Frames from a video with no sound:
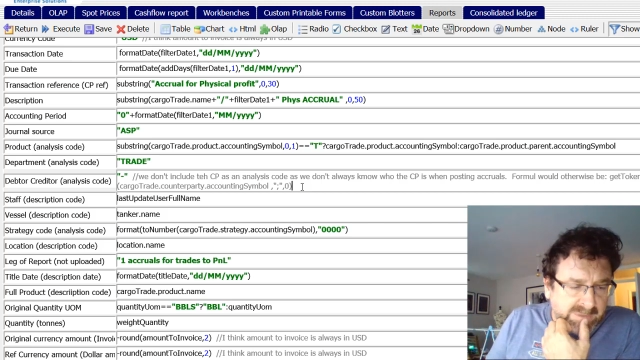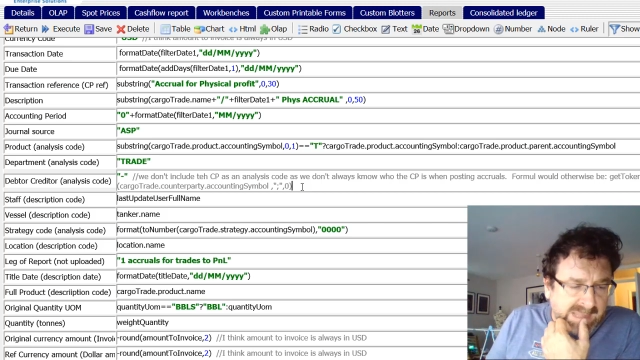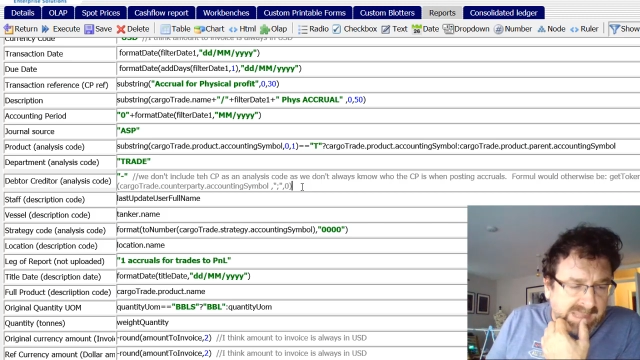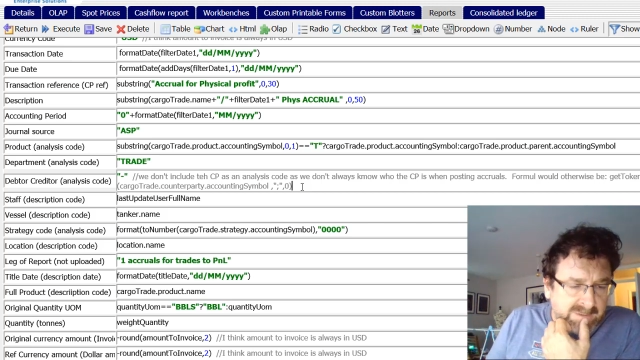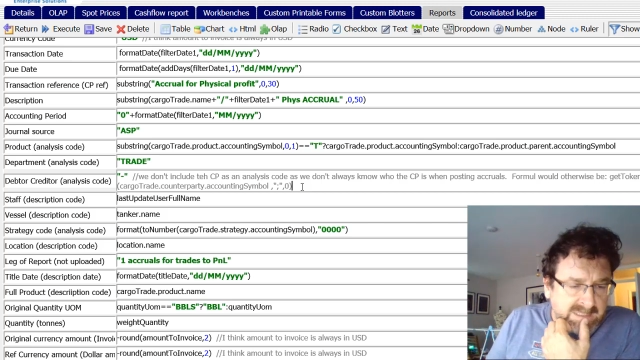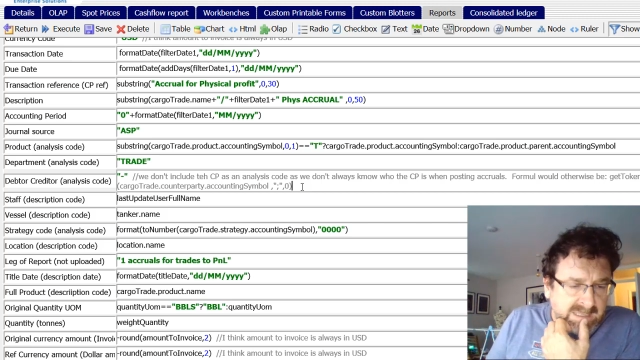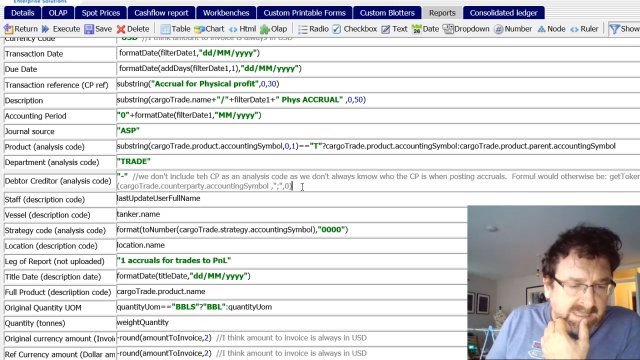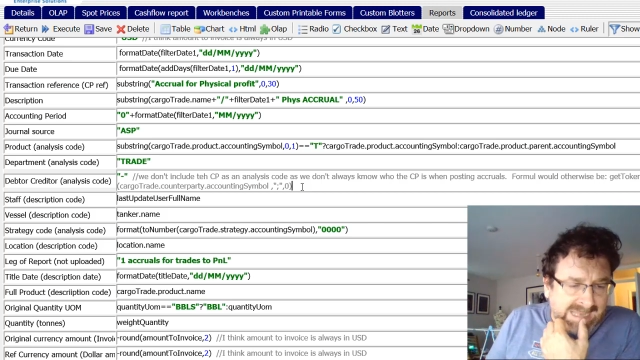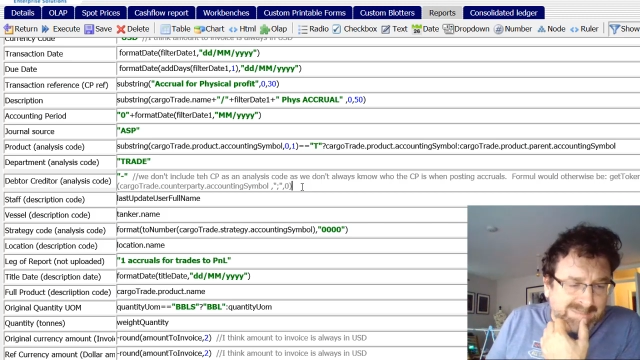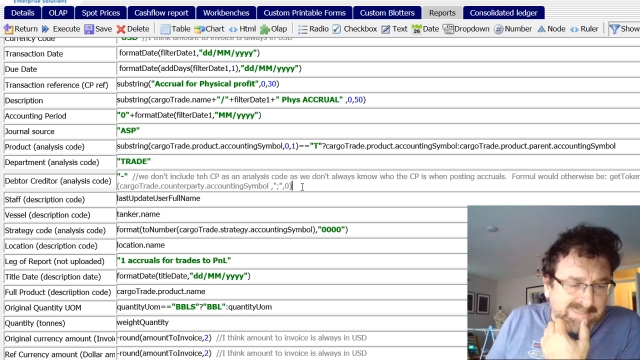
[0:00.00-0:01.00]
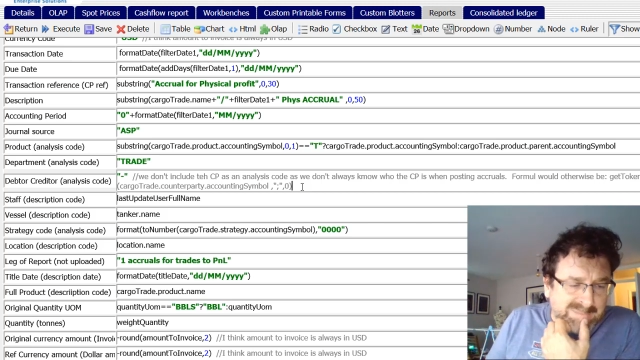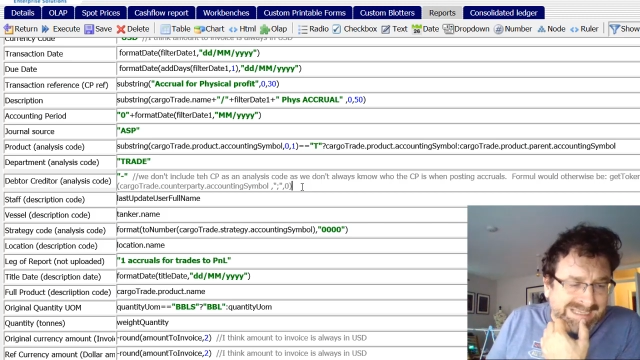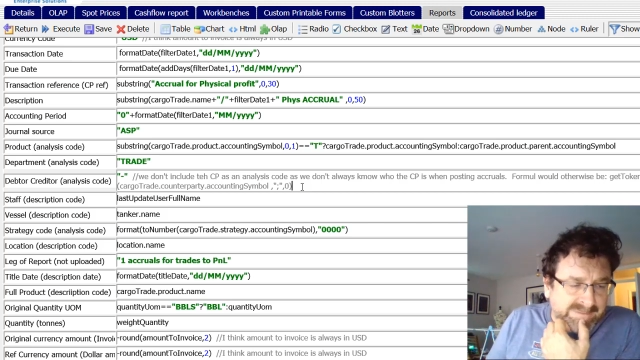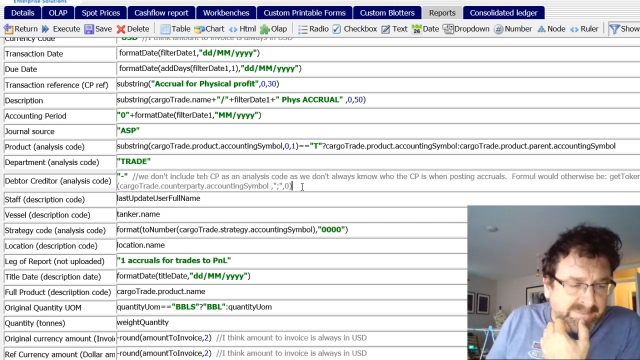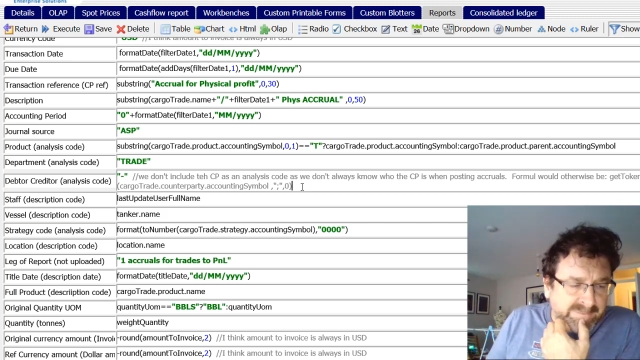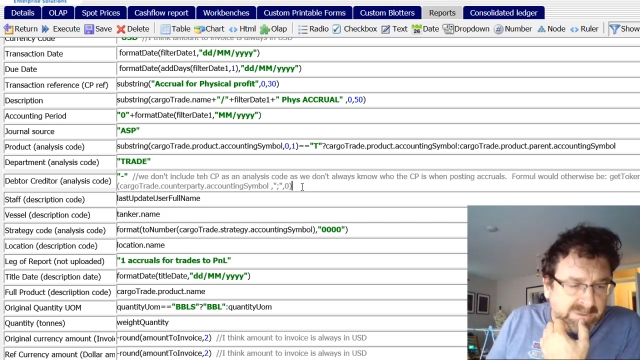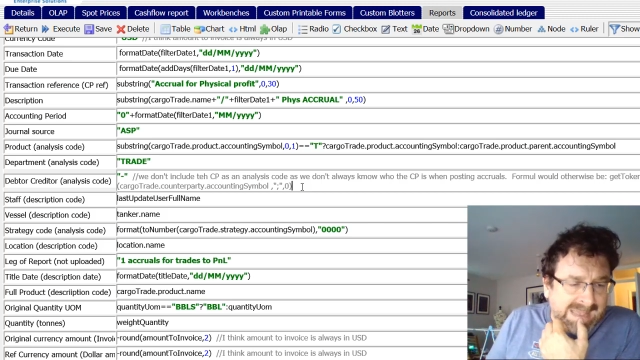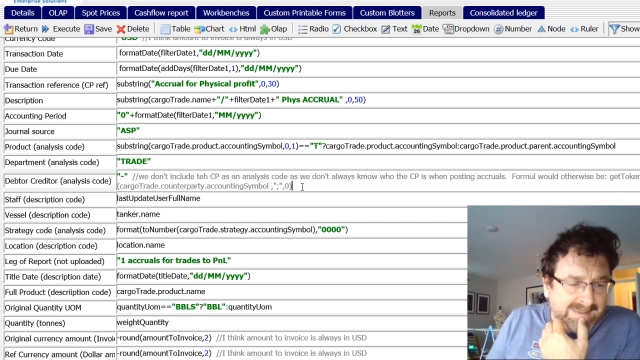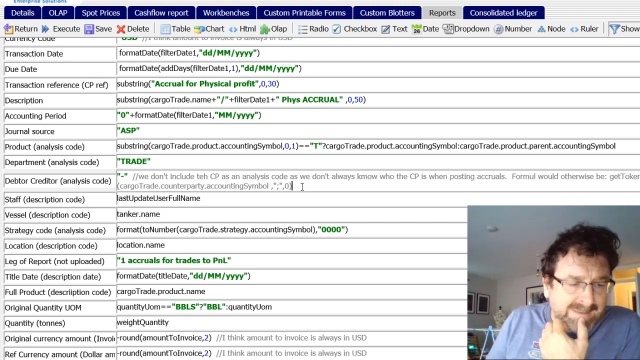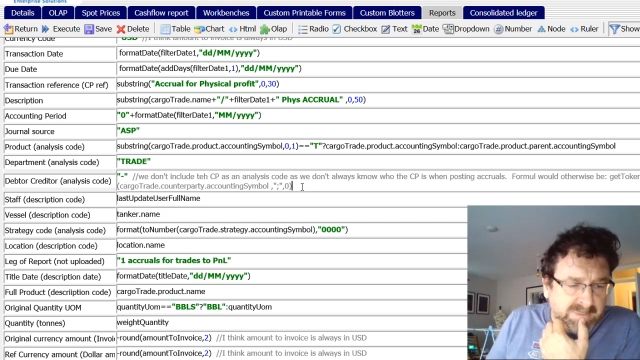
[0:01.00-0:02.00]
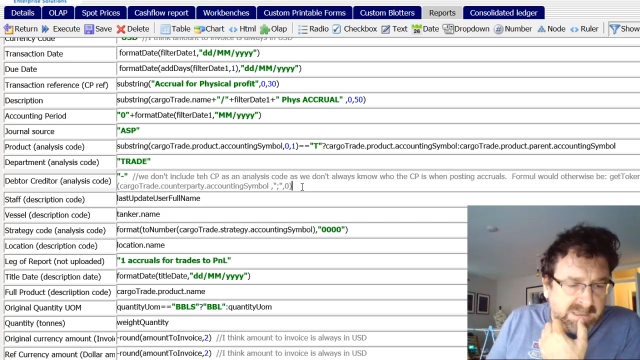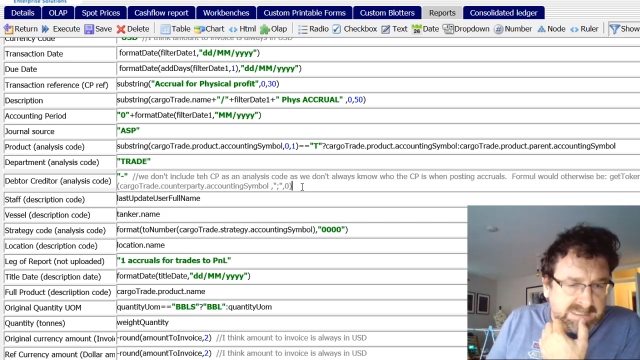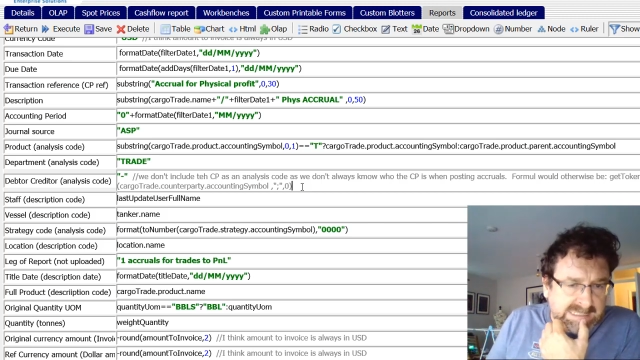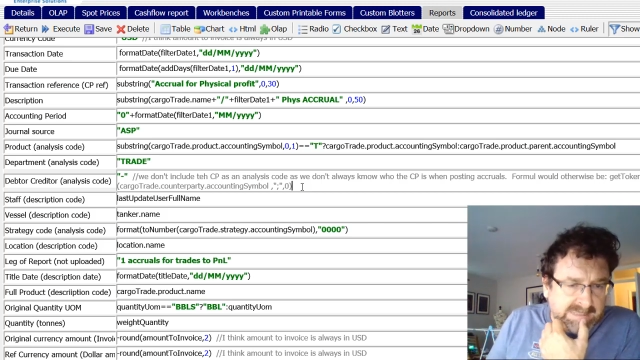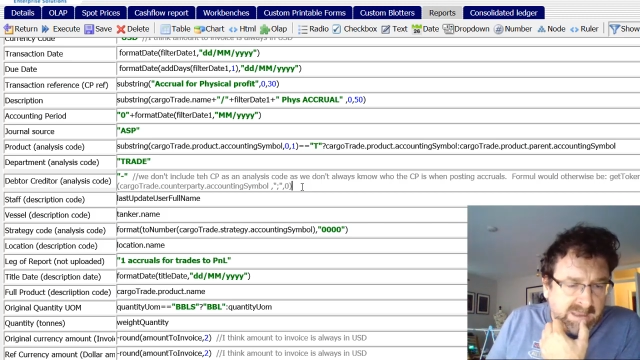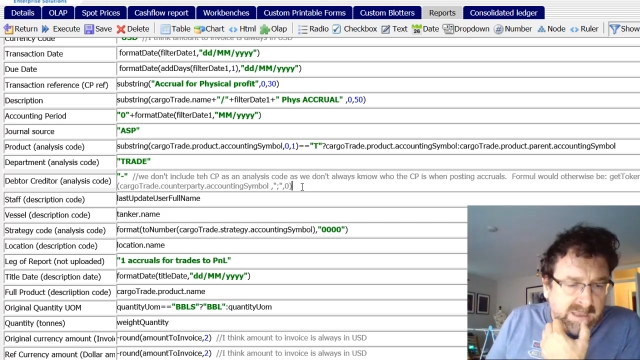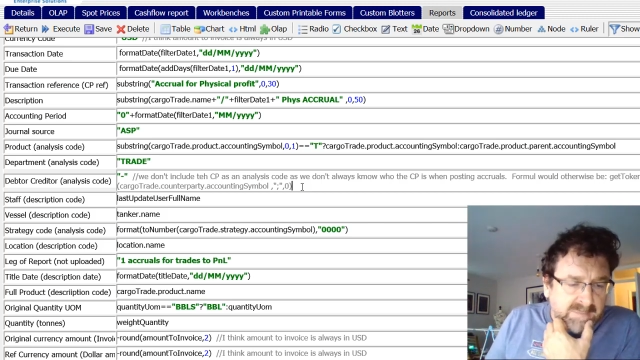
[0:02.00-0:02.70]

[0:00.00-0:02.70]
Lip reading: in without any meaningful counterparty.